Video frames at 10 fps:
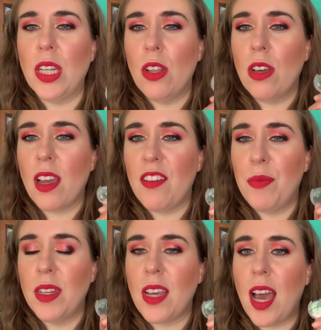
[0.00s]
look, I've
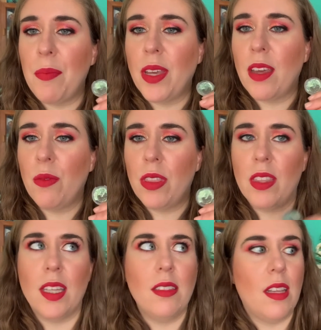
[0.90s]
been topping it with
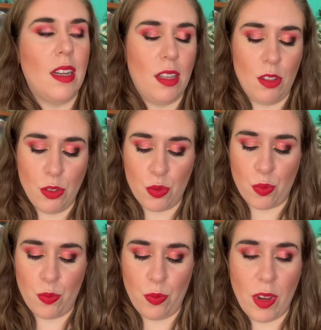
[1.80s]
this, and it
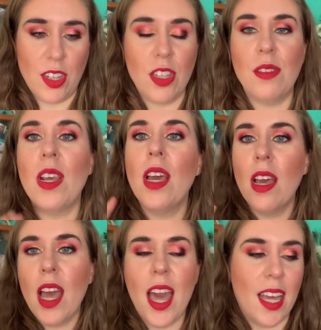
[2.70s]
just
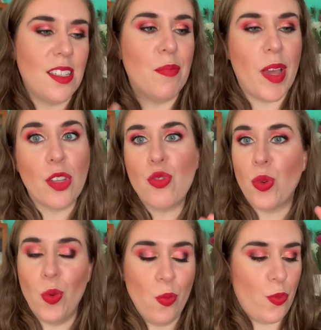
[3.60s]
adds some extra
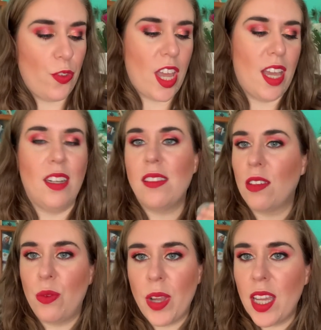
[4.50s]
oomph, and it's a
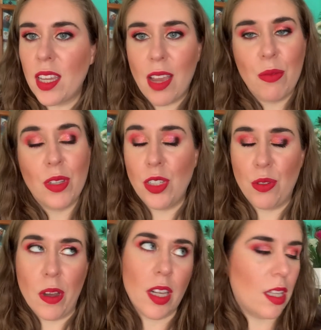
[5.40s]
good way. I really do
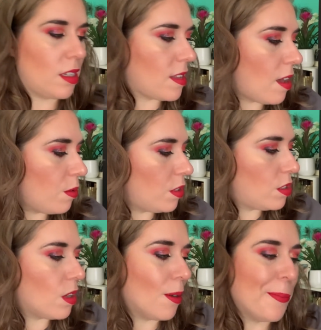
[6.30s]
want to get this out,
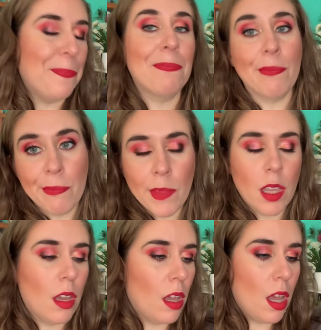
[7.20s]
so...
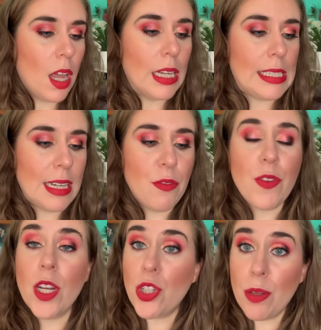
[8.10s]
Didn't
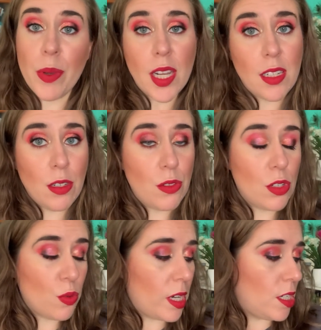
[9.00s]
finish it, but I did use it
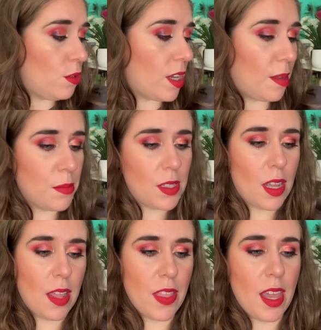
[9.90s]
22 times.
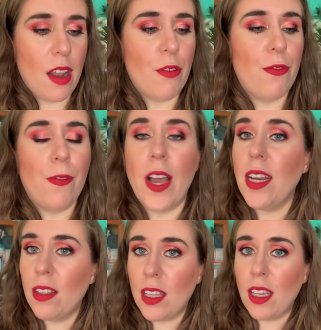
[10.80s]
And then
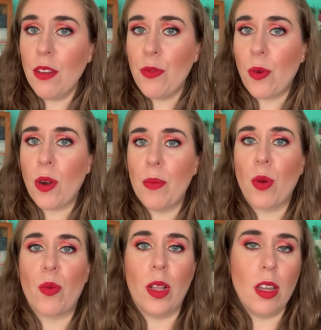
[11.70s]
finally, for
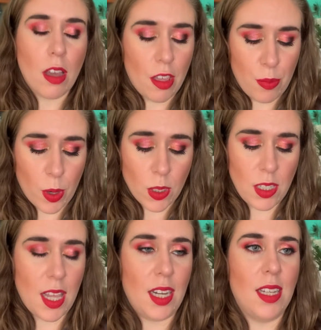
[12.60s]
Marilla Cuthbert,
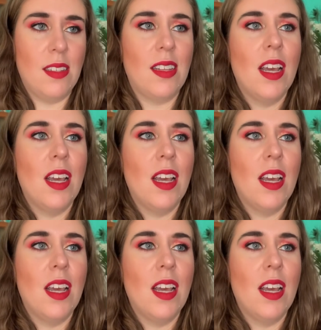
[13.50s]
that is